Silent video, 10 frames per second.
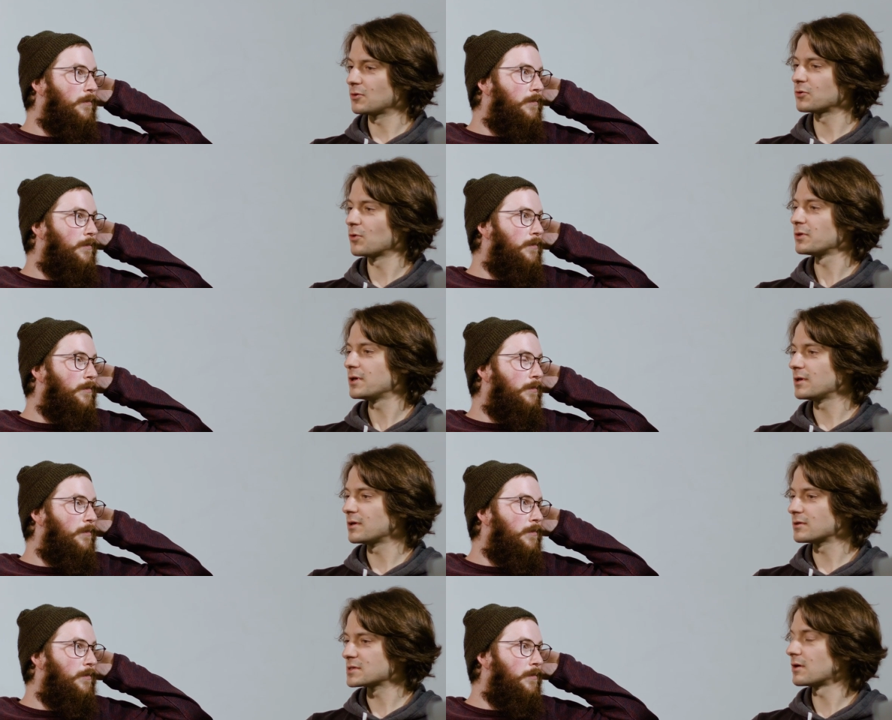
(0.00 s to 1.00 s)
Speaker 1: not
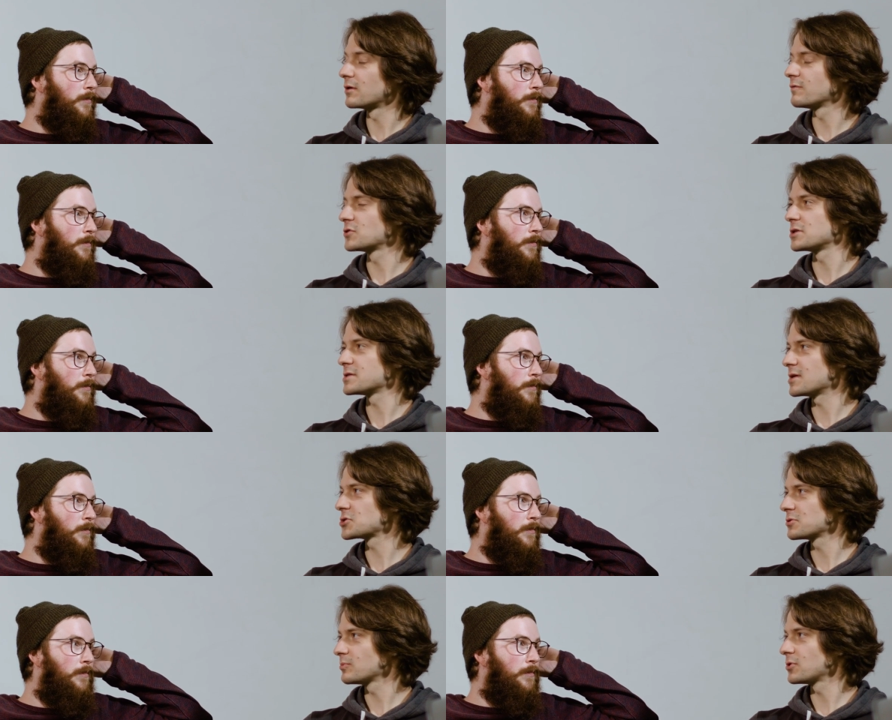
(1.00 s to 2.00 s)
only start a
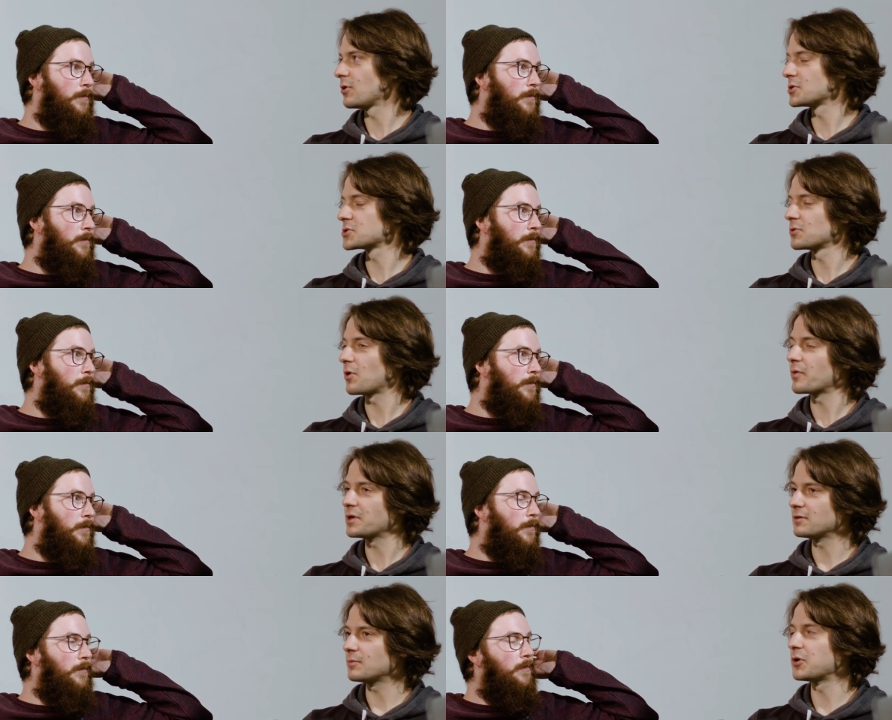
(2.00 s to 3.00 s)
visualization, but also
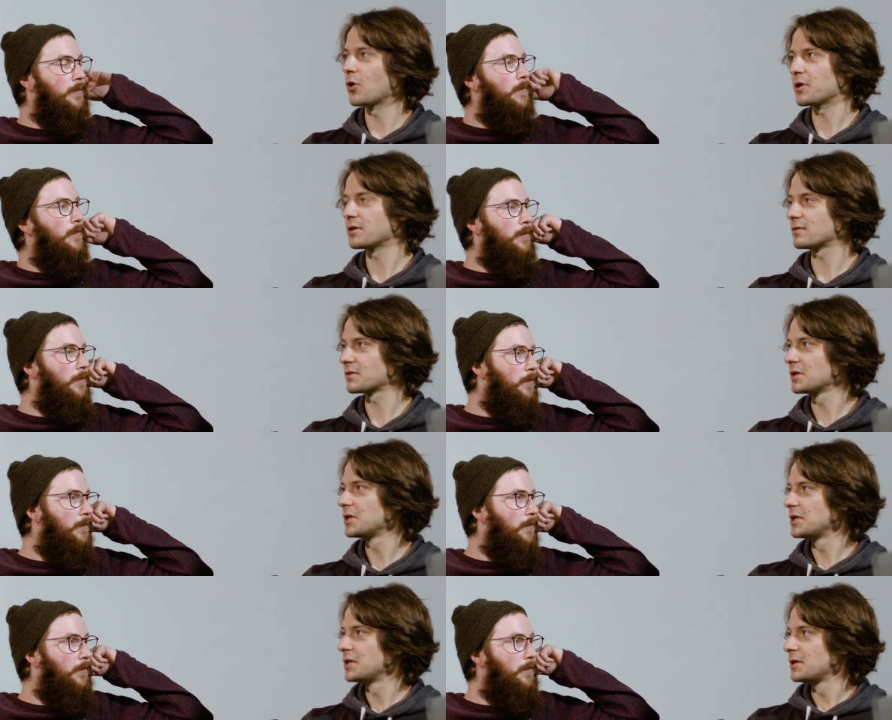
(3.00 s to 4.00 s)
already deploy it.
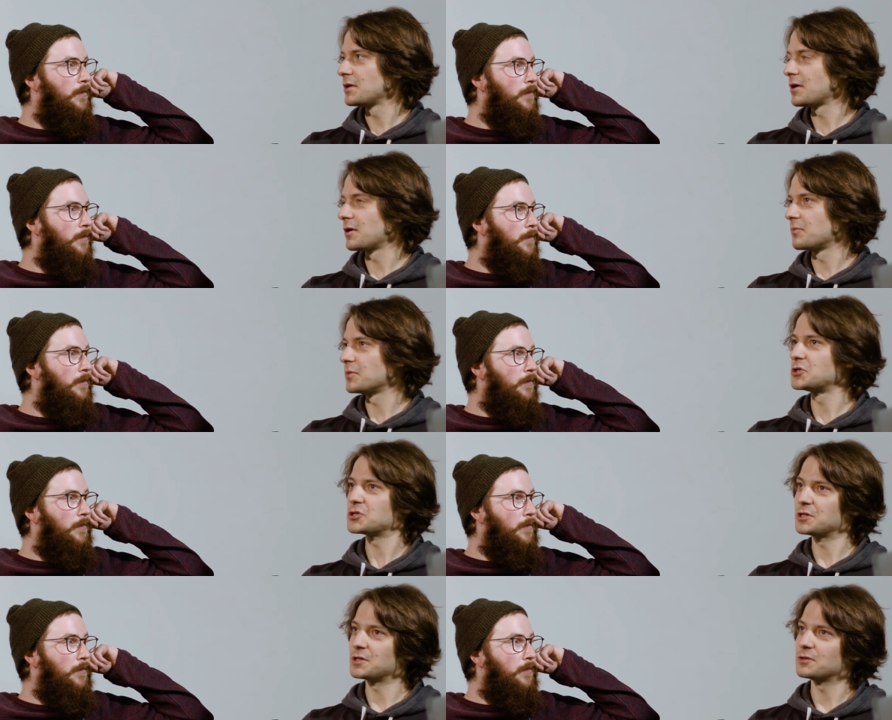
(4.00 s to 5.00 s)
Um, e.g.,
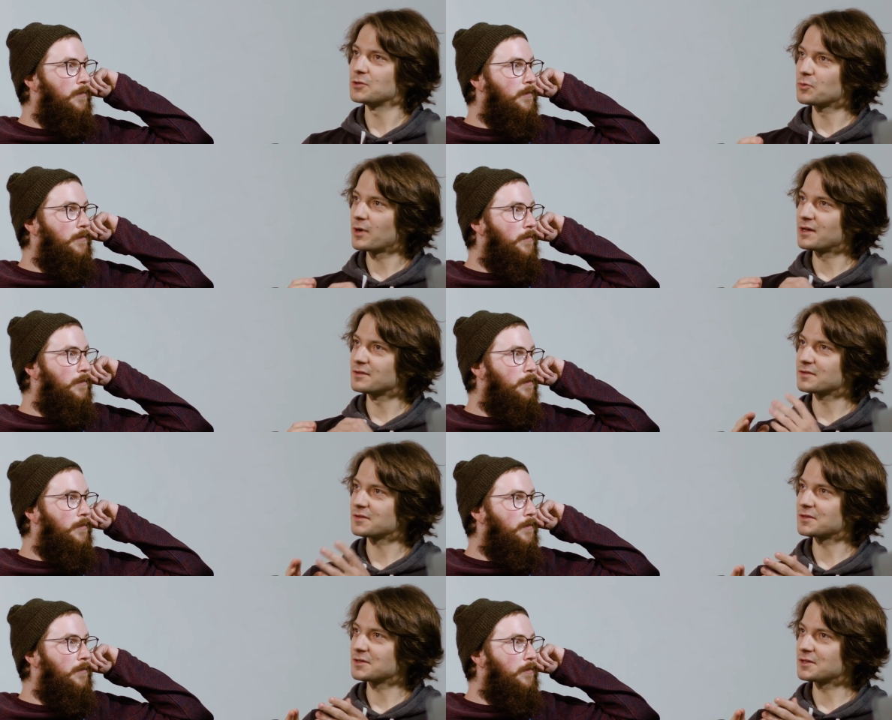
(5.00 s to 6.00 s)
you write
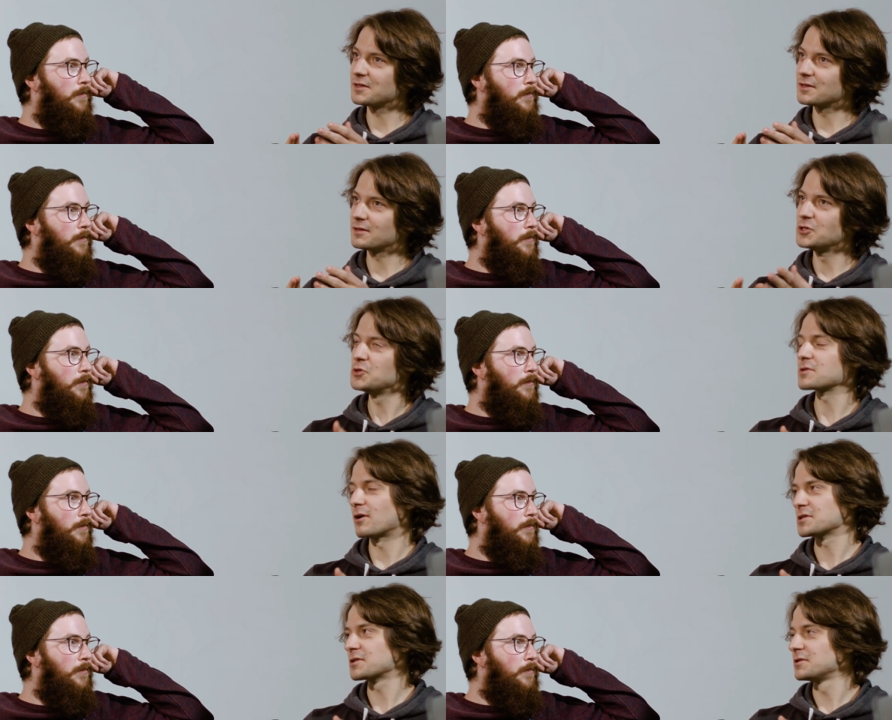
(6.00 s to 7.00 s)
a news
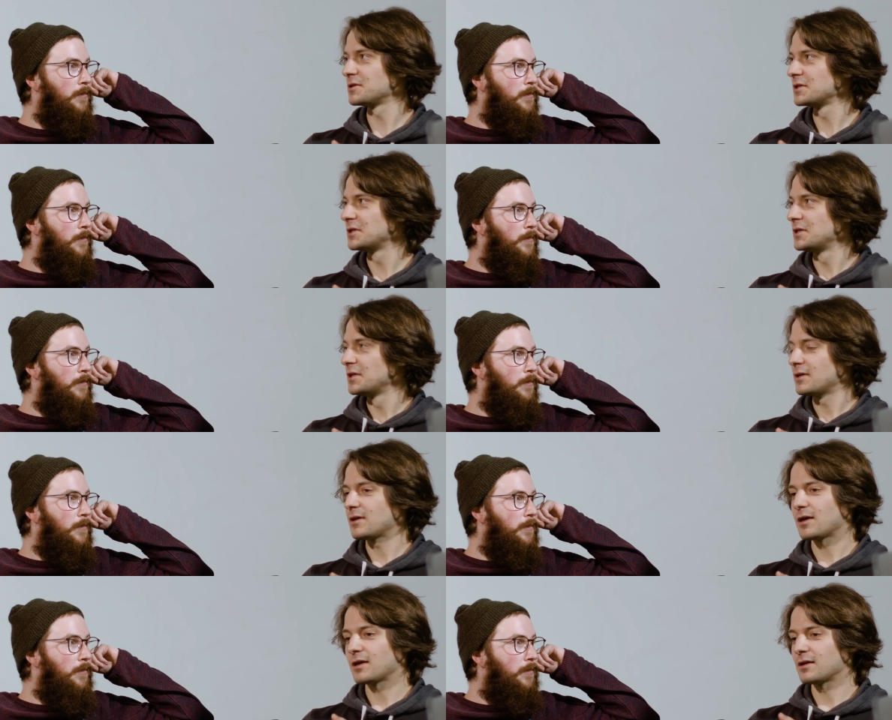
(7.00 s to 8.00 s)
article
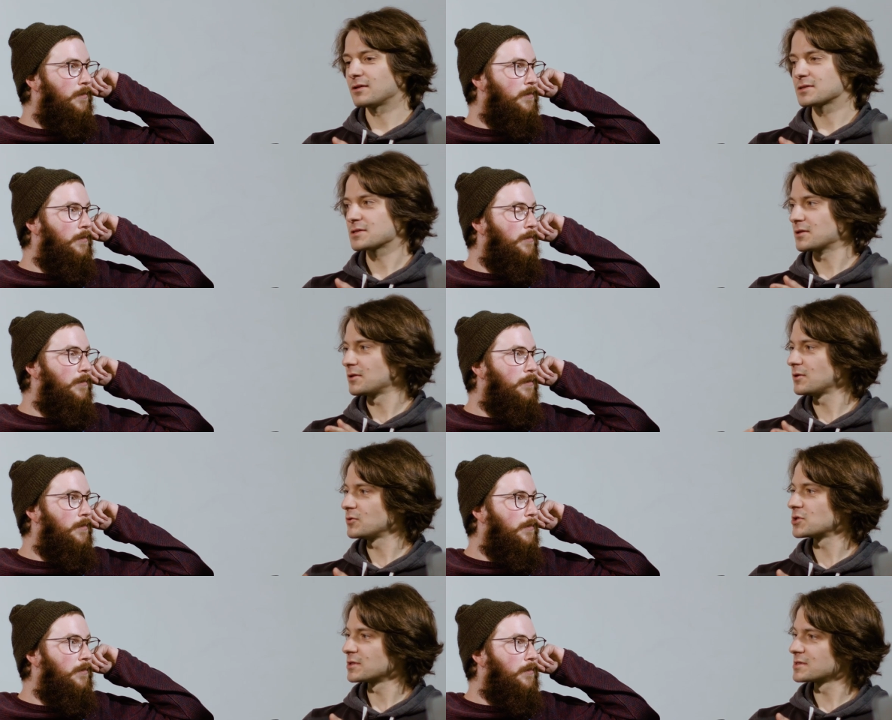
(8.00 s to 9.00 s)
and
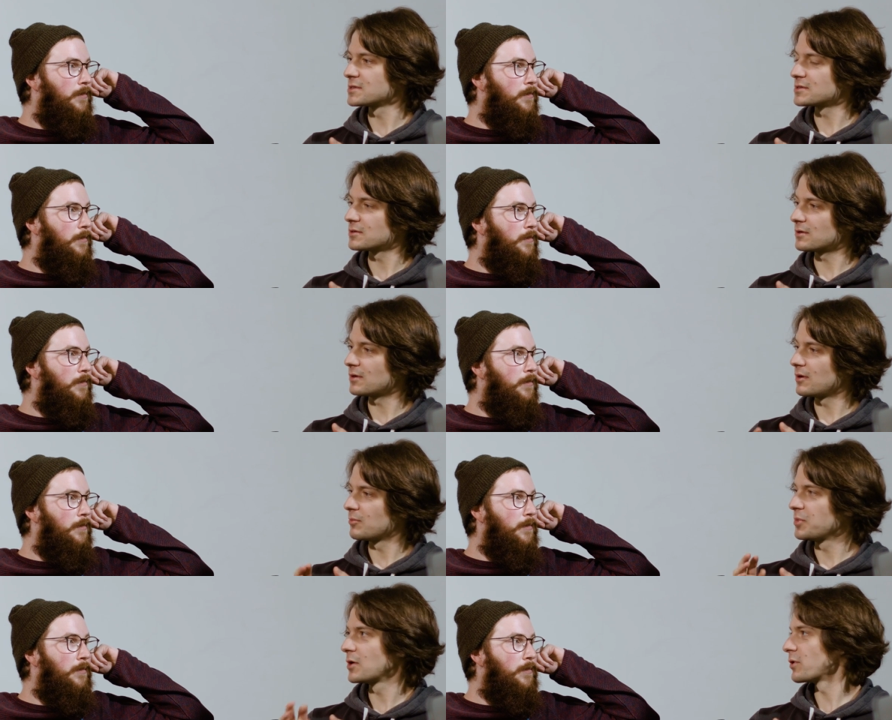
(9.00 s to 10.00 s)
you just
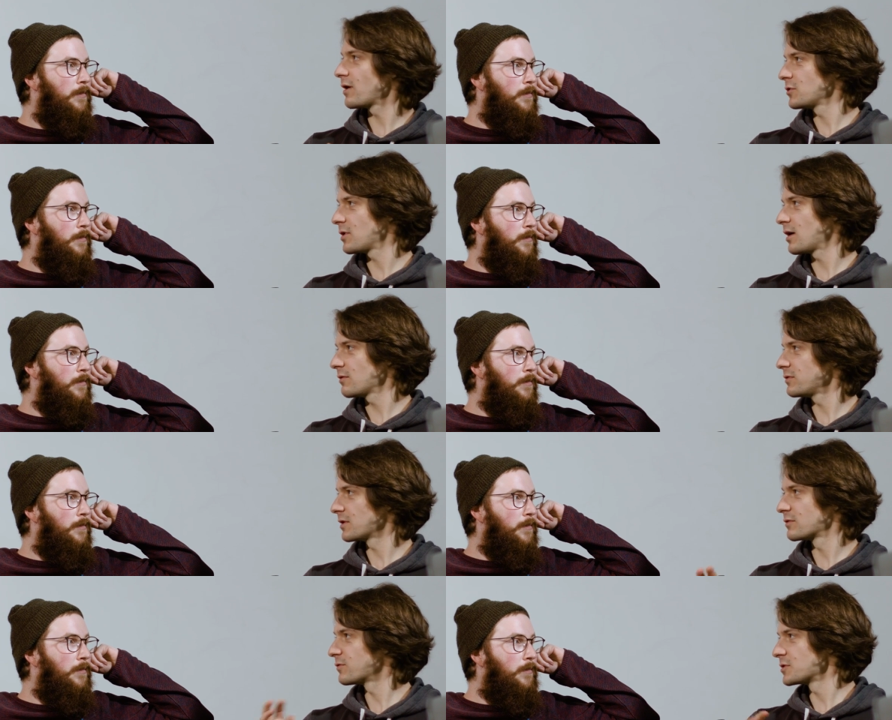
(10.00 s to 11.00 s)
um, pick whatever you have,
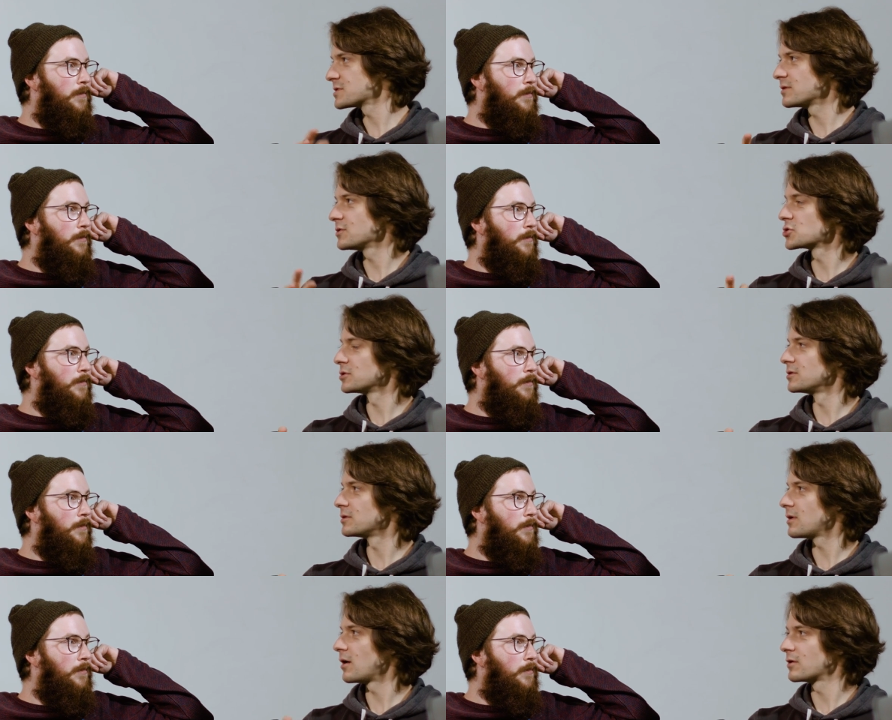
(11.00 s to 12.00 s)
like the first
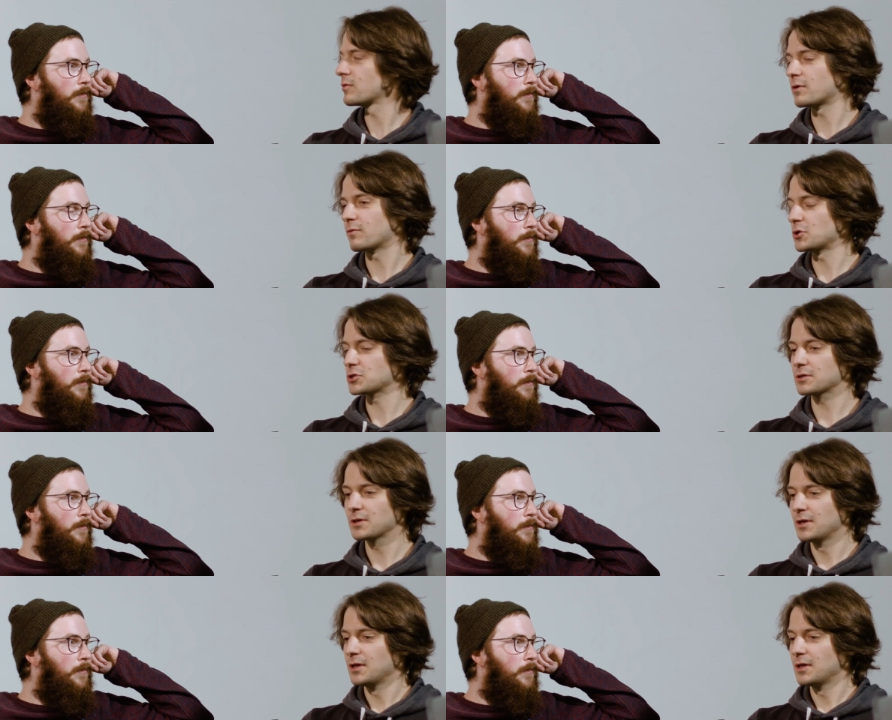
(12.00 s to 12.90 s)
initial hardware version,